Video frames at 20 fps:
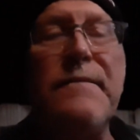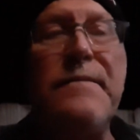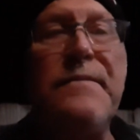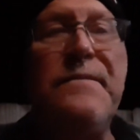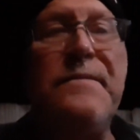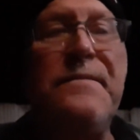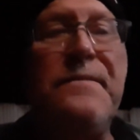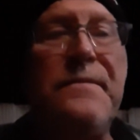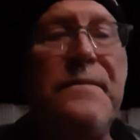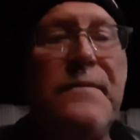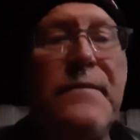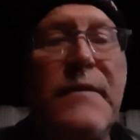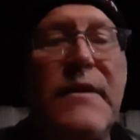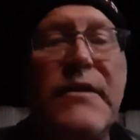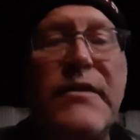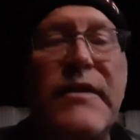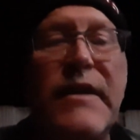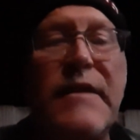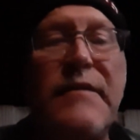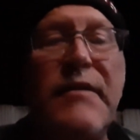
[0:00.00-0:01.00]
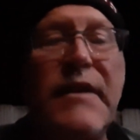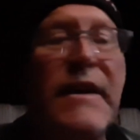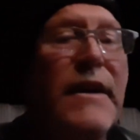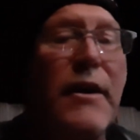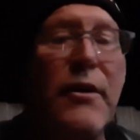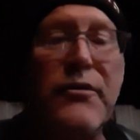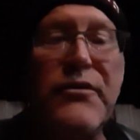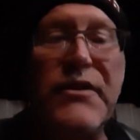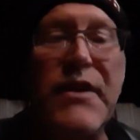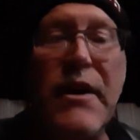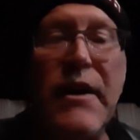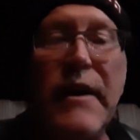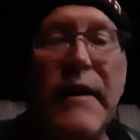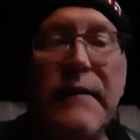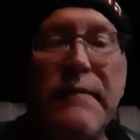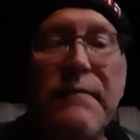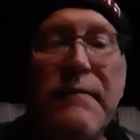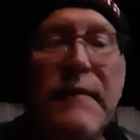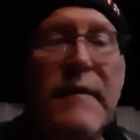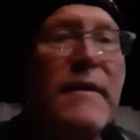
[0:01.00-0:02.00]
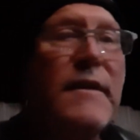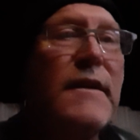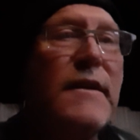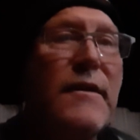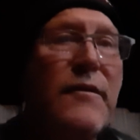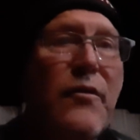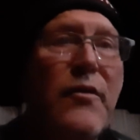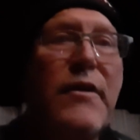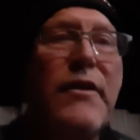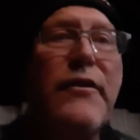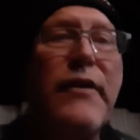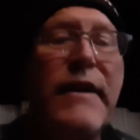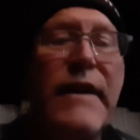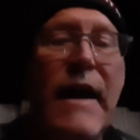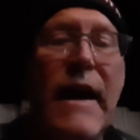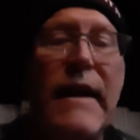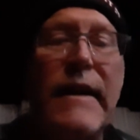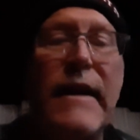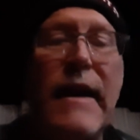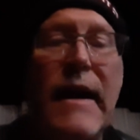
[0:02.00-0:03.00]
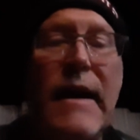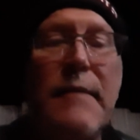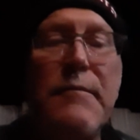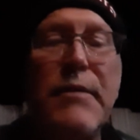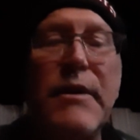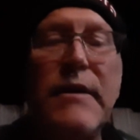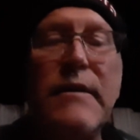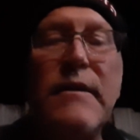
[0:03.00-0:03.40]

to see videos done when they're at nighttime,